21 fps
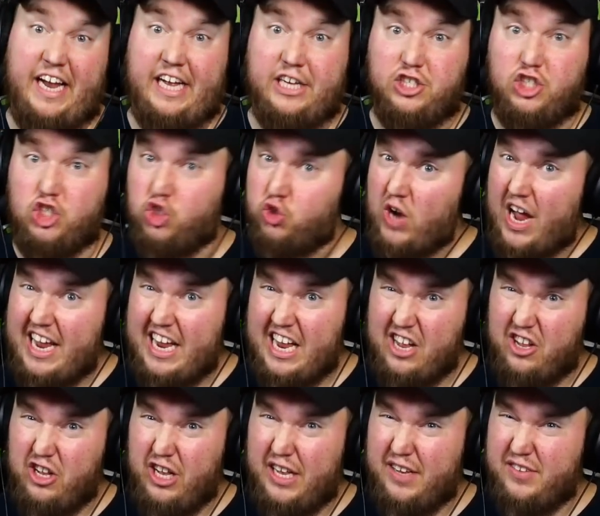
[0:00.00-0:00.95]
guys,
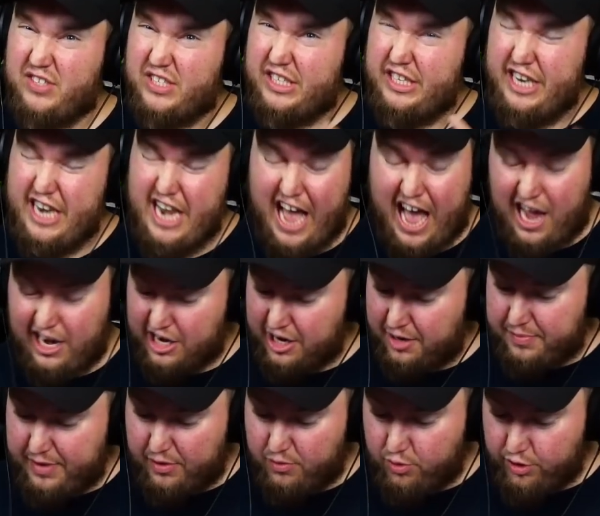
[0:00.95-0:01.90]
Dragon Cliff's not
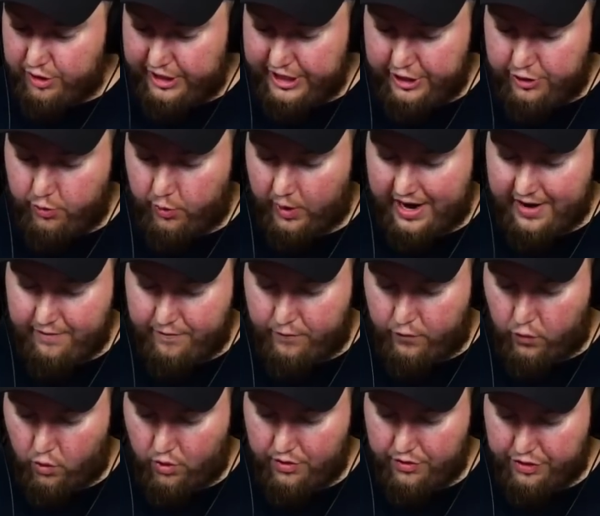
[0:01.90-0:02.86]
going to be really great
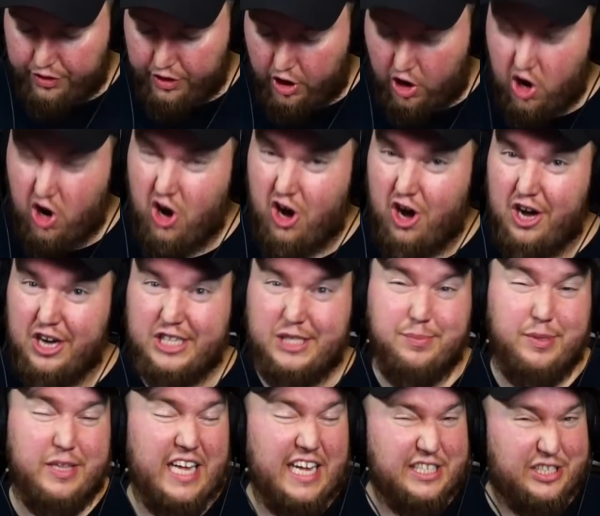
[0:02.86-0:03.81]
for the
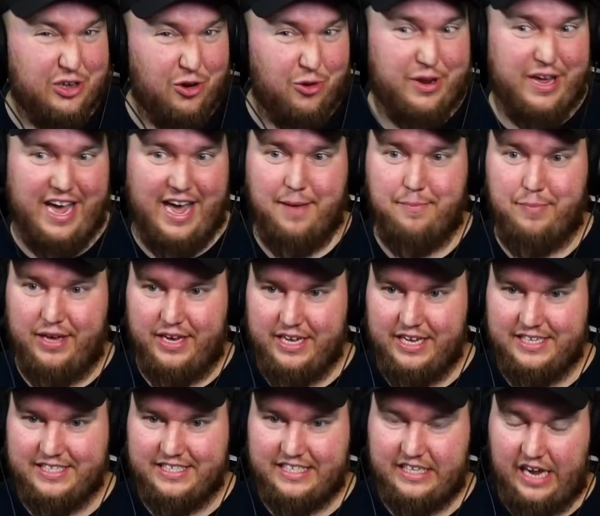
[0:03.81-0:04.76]
hogs, but that's okay
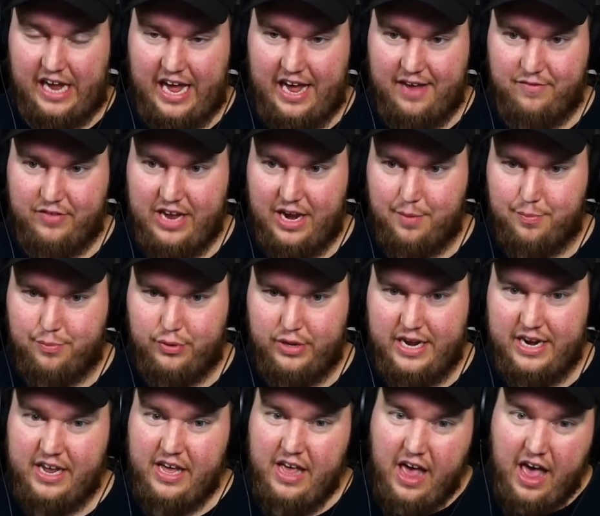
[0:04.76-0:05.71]
because I've got a
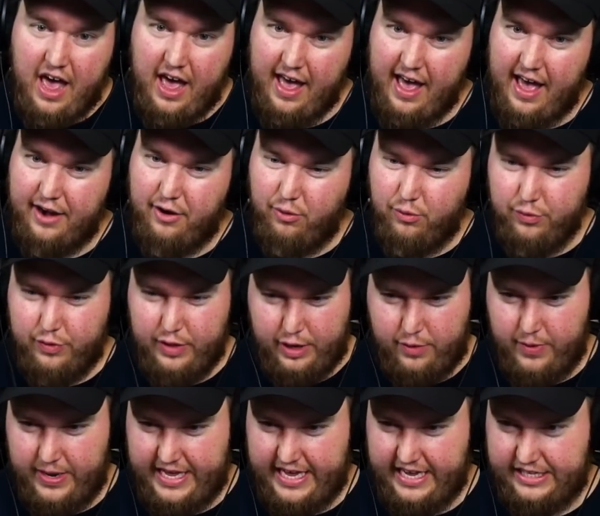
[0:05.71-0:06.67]
plan. I don't
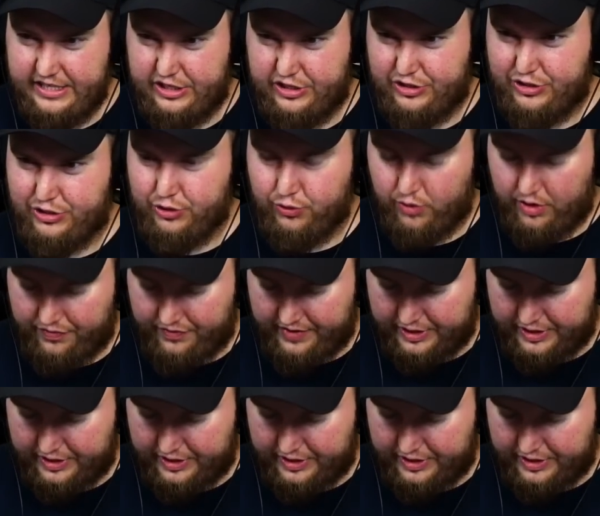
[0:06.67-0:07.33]
think we get two on